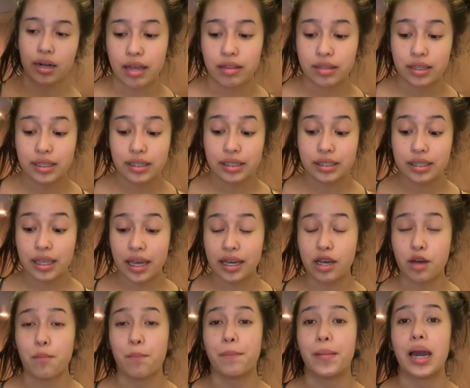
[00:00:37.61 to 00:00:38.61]
And this is like
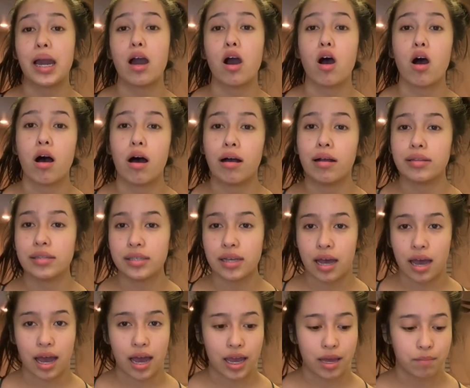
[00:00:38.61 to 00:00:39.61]
my
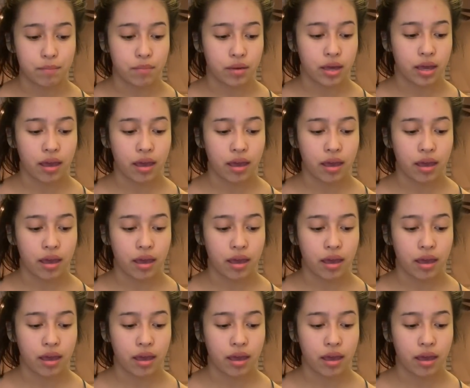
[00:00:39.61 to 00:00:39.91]
all-time